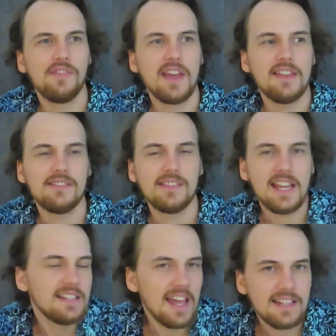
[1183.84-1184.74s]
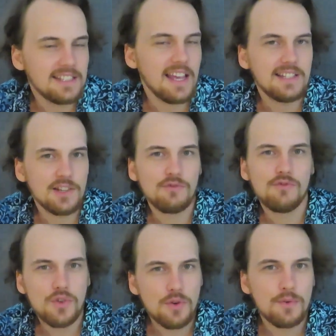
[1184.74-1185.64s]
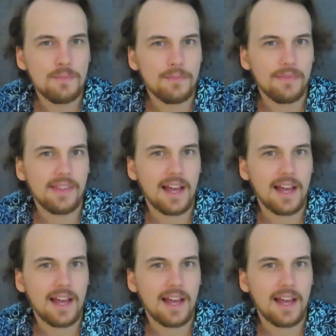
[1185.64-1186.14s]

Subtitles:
It's a room